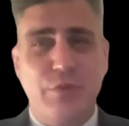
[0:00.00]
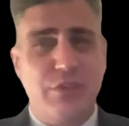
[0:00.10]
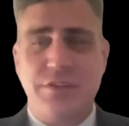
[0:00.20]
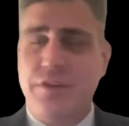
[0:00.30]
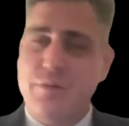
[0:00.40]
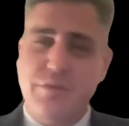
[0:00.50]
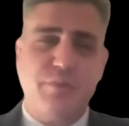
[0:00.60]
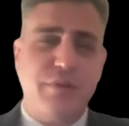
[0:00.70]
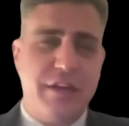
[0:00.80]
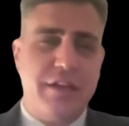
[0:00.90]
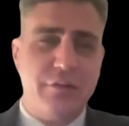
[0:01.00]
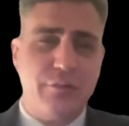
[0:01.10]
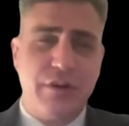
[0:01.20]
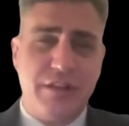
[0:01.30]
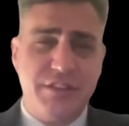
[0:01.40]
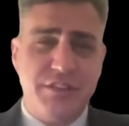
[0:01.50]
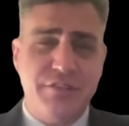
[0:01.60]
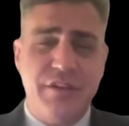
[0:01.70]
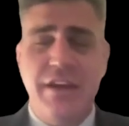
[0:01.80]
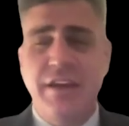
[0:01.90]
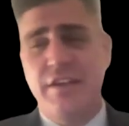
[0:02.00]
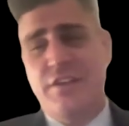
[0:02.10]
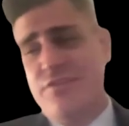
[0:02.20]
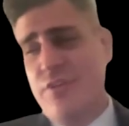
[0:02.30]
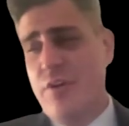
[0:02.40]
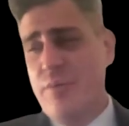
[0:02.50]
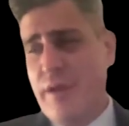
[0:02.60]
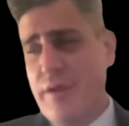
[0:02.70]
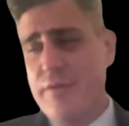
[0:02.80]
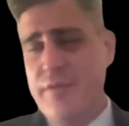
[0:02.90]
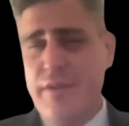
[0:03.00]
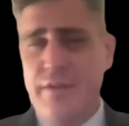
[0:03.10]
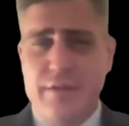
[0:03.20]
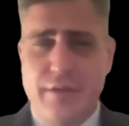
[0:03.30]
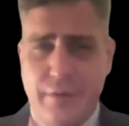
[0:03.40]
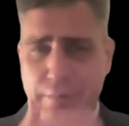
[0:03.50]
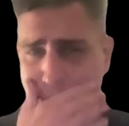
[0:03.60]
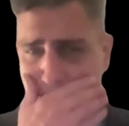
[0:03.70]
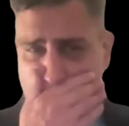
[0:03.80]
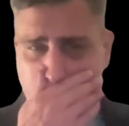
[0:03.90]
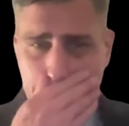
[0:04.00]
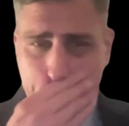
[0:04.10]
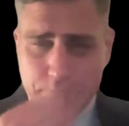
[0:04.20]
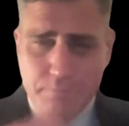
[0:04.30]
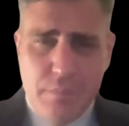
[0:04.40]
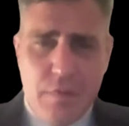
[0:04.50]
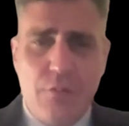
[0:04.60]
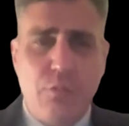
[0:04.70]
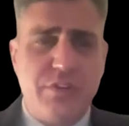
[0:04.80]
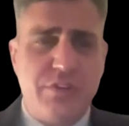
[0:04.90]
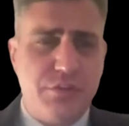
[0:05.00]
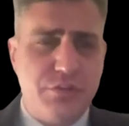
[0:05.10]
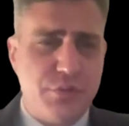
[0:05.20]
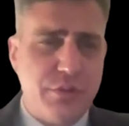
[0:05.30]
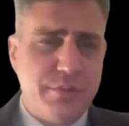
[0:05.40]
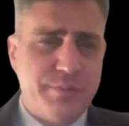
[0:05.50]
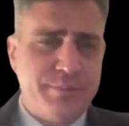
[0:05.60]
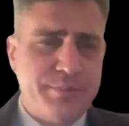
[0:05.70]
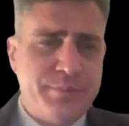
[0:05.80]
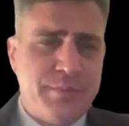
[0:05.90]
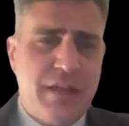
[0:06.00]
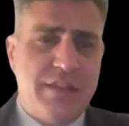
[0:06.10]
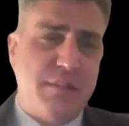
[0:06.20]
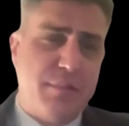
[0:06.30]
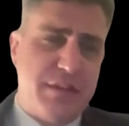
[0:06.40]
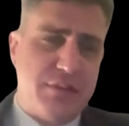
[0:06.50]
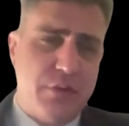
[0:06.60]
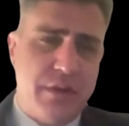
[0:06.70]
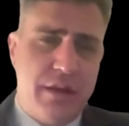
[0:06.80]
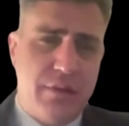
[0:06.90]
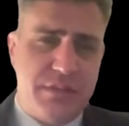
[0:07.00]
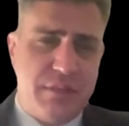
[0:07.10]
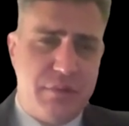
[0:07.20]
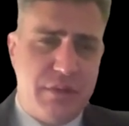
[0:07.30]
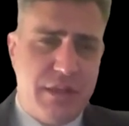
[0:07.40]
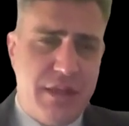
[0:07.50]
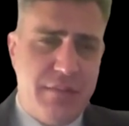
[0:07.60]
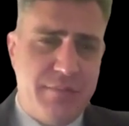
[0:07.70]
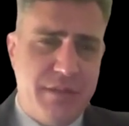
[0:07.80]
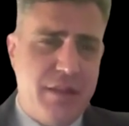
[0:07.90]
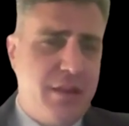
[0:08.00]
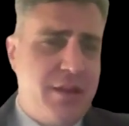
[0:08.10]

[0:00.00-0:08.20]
which I thought was pretty impressive. It's far better than what's usual. It's the best one I was able to get.